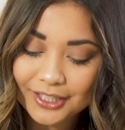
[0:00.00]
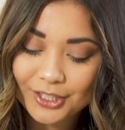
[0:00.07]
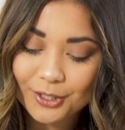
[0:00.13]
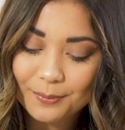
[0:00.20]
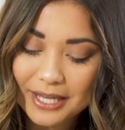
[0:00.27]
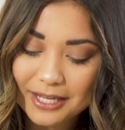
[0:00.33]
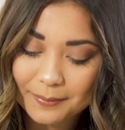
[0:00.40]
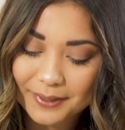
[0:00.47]

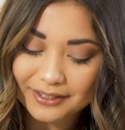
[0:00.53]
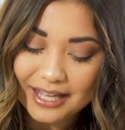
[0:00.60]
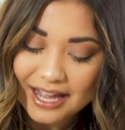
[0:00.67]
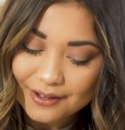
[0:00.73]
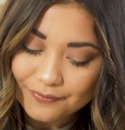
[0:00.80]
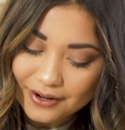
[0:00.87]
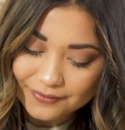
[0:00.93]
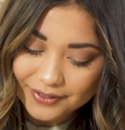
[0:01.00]
You make me
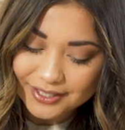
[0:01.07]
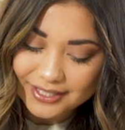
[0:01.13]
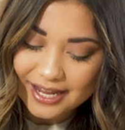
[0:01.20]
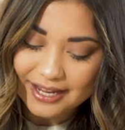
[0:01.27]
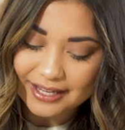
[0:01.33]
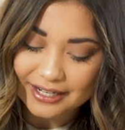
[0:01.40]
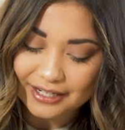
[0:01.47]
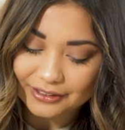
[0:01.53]
laugh every
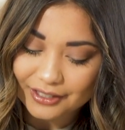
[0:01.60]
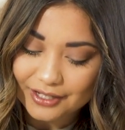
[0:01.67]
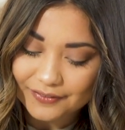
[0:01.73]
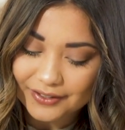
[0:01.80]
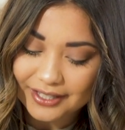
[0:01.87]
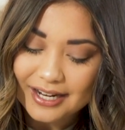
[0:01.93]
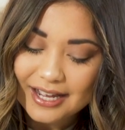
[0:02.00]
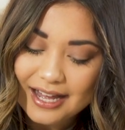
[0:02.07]
day, and I love
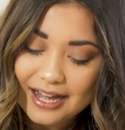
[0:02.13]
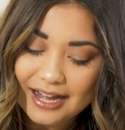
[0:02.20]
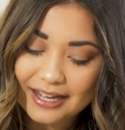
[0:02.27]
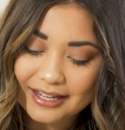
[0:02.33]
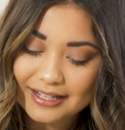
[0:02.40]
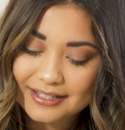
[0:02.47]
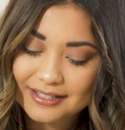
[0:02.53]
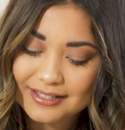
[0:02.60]
it.
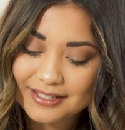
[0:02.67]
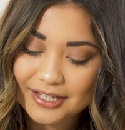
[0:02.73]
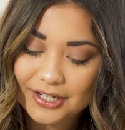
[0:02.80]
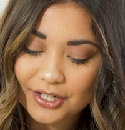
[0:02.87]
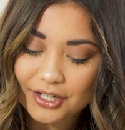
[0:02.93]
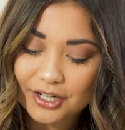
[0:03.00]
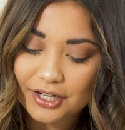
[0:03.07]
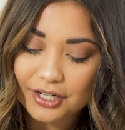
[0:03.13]
I get to see
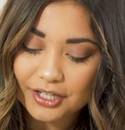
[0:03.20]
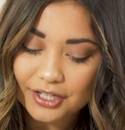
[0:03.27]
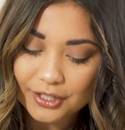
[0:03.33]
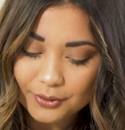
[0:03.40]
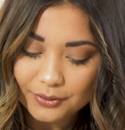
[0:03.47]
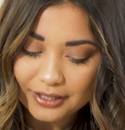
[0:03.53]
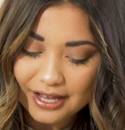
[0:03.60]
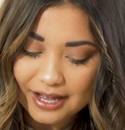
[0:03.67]
your
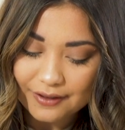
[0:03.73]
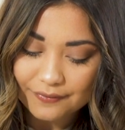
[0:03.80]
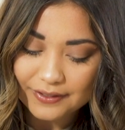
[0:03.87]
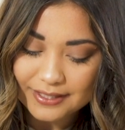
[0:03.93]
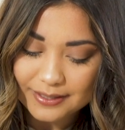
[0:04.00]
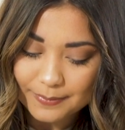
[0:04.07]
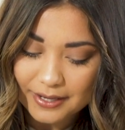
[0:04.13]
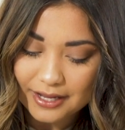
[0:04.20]
cute laugh
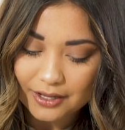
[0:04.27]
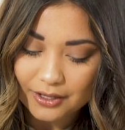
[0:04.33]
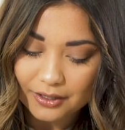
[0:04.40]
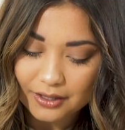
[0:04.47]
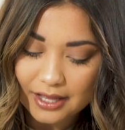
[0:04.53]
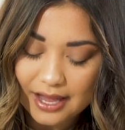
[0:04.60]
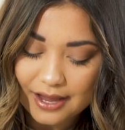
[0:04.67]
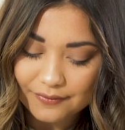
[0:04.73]
and
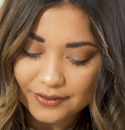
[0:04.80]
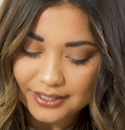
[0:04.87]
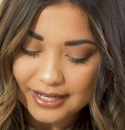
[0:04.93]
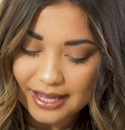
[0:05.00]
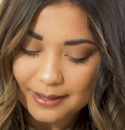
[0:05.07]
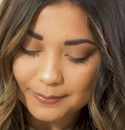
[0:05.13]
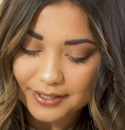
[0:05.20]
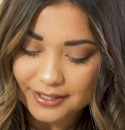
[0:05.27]
smile every
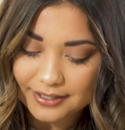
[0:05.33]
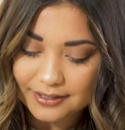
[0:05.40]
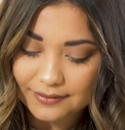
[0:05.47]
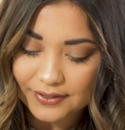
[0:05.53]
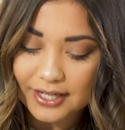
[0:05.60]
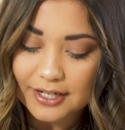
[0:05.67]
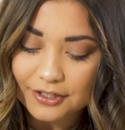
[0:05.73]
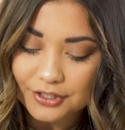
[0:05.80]
day because
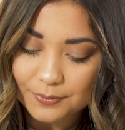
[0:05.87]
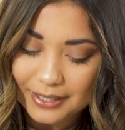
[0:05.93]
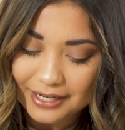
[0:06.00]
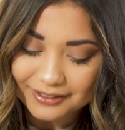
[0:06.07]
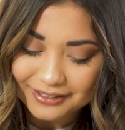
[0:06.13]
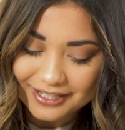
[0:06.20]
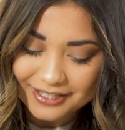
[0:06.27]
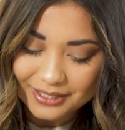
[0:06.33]
of it. Your
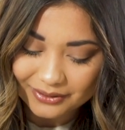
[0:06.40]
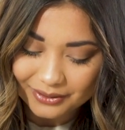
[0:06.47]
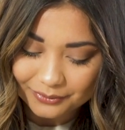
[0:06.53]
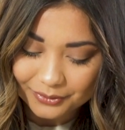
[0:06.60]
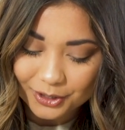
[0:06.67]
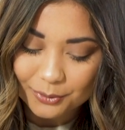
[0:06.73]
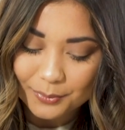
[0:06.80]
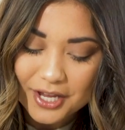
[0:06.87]
smile lights up the
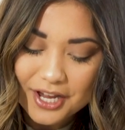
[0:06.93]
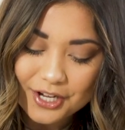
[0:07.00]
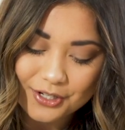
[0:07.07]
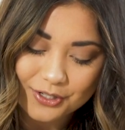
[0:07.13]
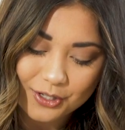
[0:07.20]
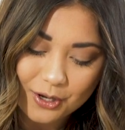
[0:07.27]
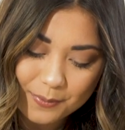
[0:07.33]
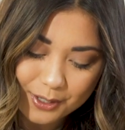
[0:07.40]
room.
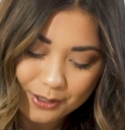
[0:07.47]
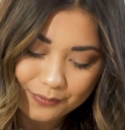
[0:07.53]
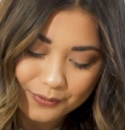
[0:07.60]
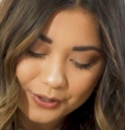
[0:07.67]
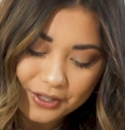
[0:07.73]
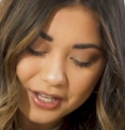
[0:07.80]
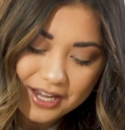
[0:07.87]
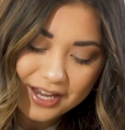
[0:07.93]
You're so
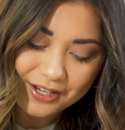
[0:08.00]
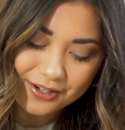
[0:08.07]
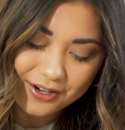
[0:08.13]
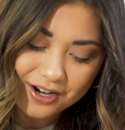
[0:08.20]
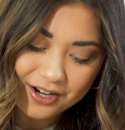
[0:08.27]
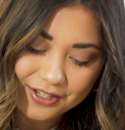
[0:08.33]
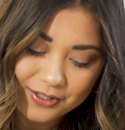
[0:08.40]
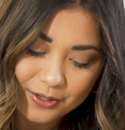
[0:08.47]
beautiful, and your
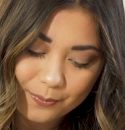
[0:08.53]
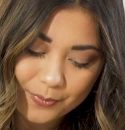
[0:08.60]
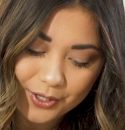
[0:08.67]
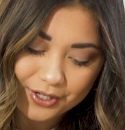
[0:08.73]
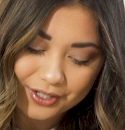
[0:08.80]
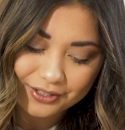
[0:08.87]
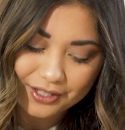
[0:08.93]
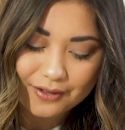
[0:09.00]
heart is so
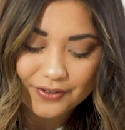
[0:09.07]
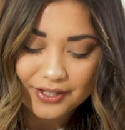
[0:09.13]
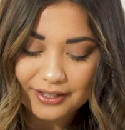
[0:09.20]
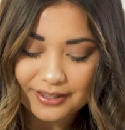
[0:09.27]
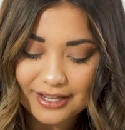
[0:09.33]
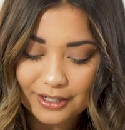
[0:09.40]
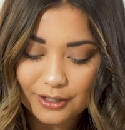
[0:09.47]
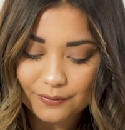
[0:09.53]
pure and loving.
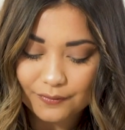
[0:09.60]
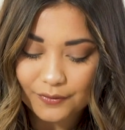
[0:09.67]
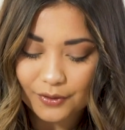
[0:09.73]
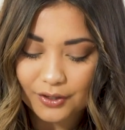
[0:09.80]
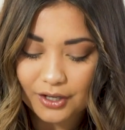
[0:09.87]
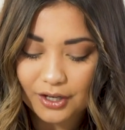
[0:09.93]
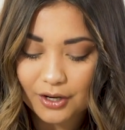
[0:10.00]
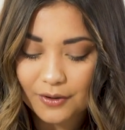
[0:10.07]
Thank you
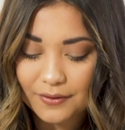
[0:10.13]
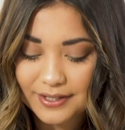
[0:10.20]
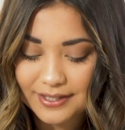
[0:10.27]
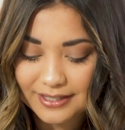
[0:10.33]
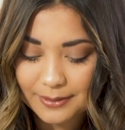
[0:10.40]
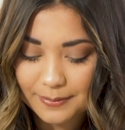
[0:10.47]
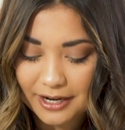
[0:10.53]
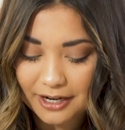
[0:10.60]
for always
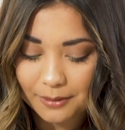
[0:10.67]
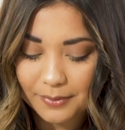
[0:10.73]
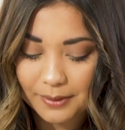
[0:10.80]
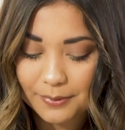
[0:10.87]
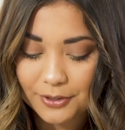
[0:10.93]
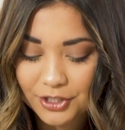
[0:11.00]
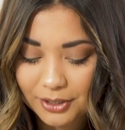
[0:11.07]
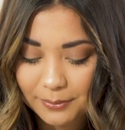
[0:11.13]
inspiring me,
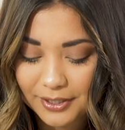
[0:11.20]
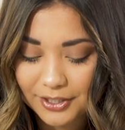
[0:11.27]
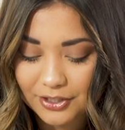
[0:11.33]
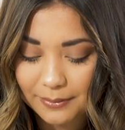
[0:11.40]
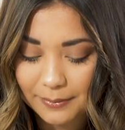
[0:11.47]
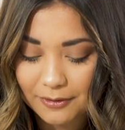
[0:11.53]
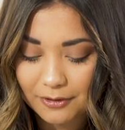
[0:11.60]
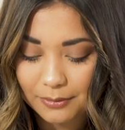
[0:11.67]
pushing me,
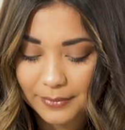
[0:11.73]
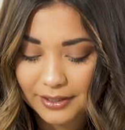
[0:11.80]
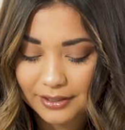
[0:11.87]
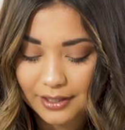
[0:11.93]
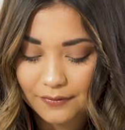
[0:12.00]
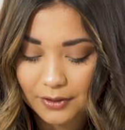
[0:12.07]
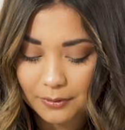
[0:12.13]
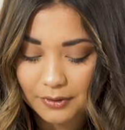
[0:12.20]
dreaming with me, and
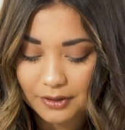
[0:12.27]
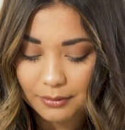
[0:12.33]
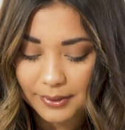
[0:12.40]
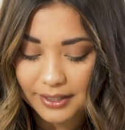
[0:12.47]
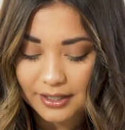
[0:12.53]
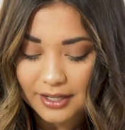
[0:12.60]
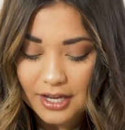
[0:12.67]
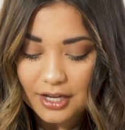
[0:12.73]
loving with
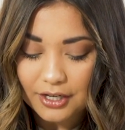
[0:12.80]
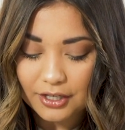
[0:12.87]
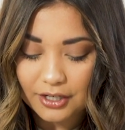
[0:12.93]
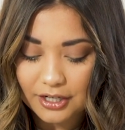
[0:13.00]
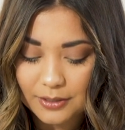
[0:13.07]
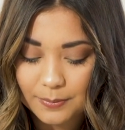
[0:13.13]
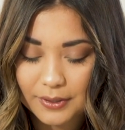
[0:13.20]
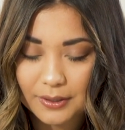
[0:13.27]
me. Your
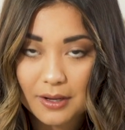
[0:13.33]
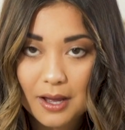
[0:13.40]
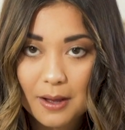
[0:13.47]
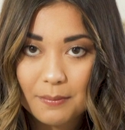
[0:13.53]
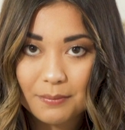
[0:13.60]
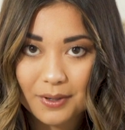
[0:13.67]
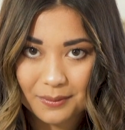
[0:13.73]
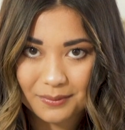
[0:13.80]
husband,
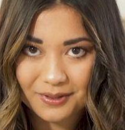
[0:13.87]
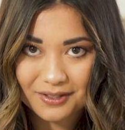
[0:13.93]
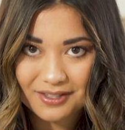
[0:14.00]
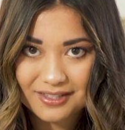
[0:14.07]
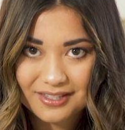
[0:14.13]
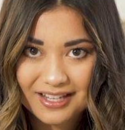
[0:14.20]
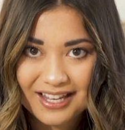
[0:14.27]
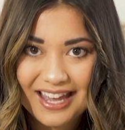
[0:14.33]

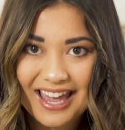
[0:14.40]
Bubbles."